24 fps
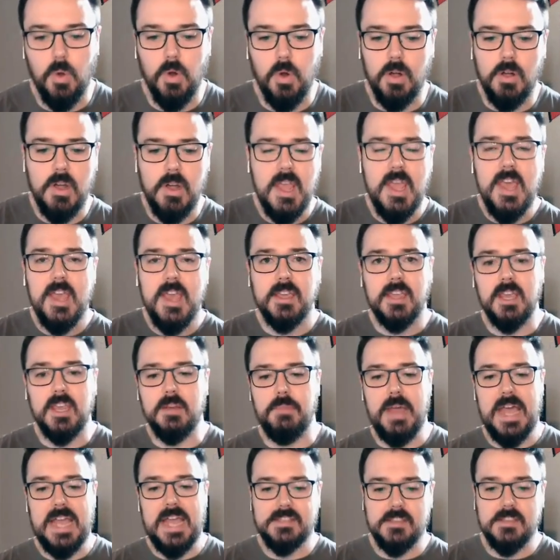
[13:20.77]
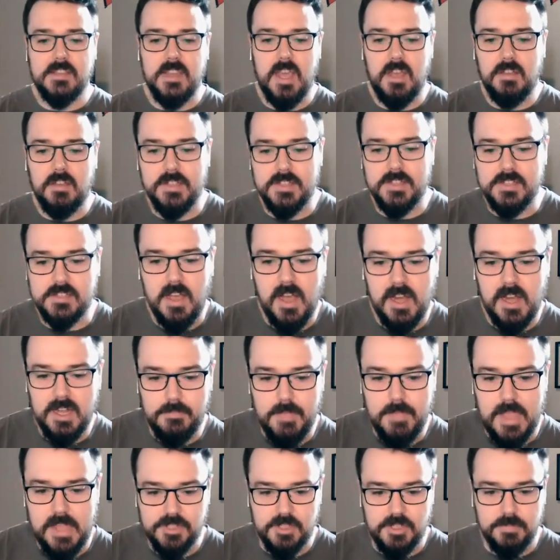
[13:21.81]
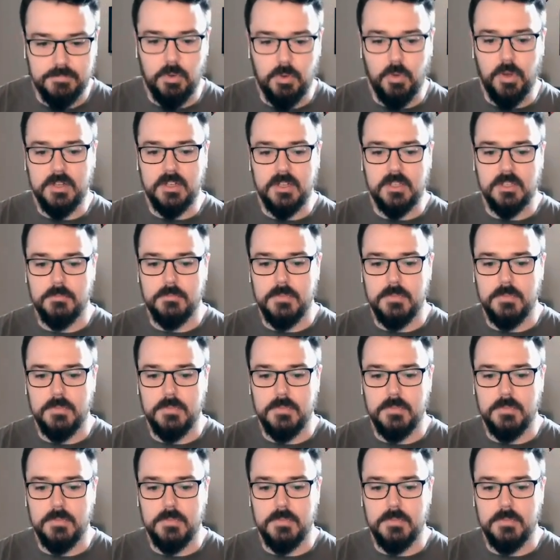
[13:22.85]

or can Pascal and Scotty manage the point